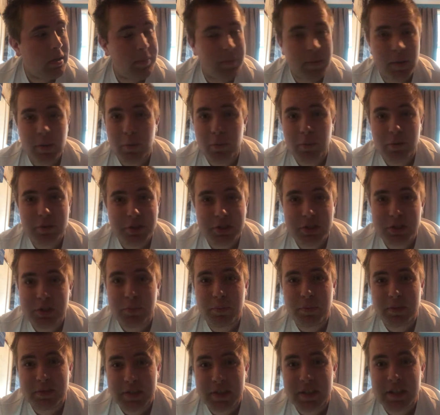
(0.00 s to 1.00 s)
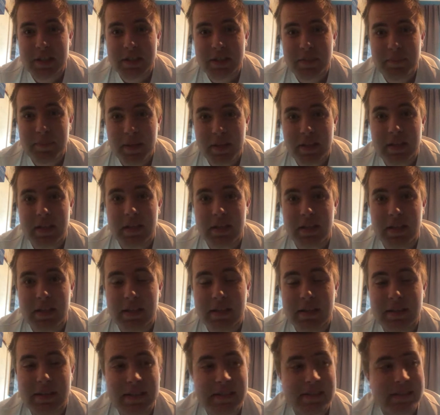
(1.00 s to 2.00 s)
But I just wasn't expecting
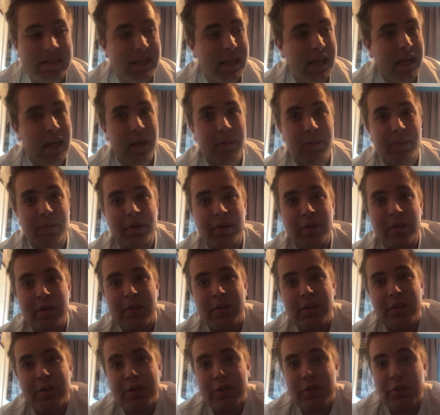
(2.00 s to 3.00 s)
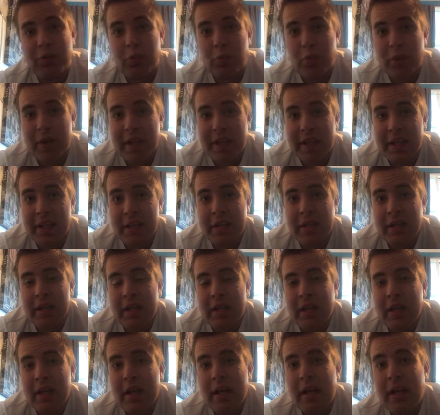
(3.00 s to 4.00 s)
this game to win.
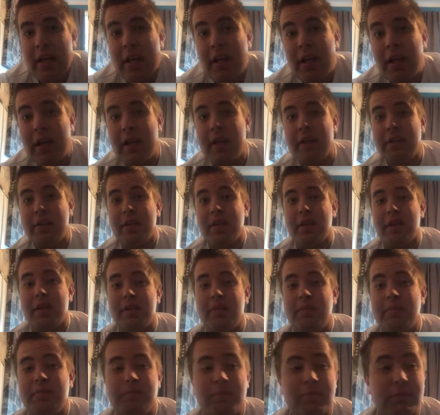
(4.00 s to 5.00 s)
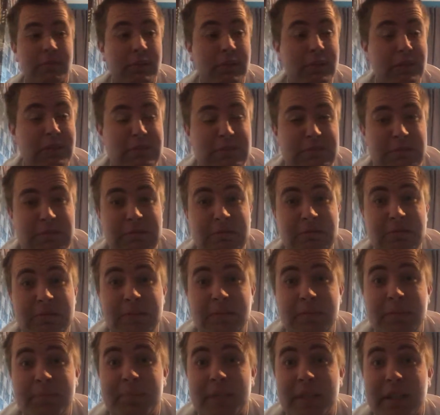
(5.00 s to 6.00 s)
And yeah,
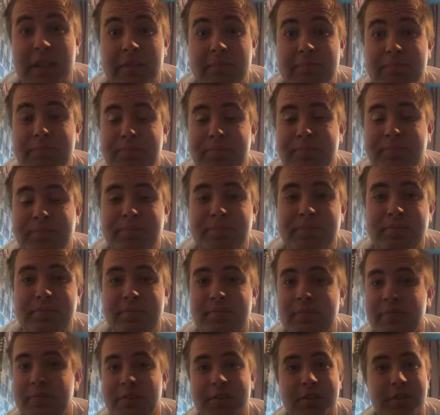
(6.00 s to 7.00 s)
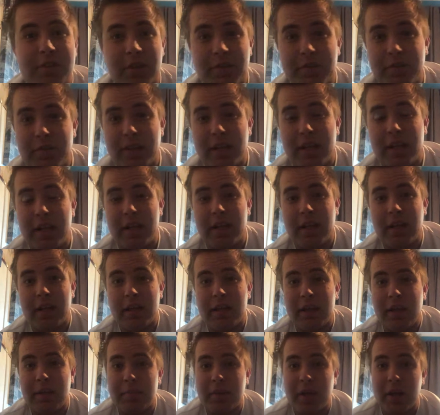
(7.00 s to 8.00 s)
but sorry for that. I
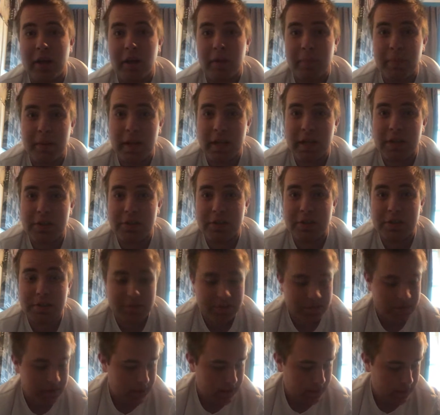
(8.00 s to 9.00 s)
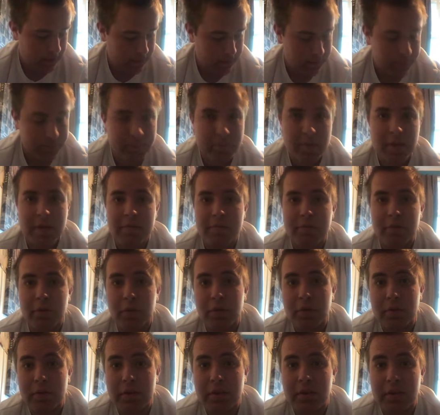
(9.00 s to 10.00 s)
think my app had just
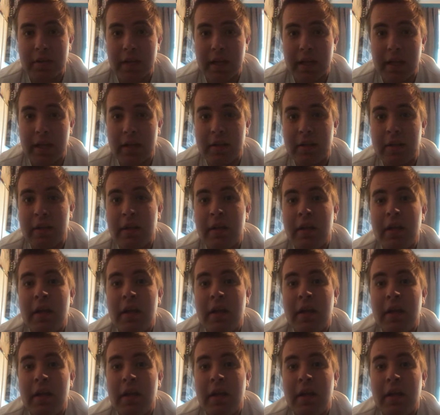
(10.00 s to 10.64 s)
fallen down.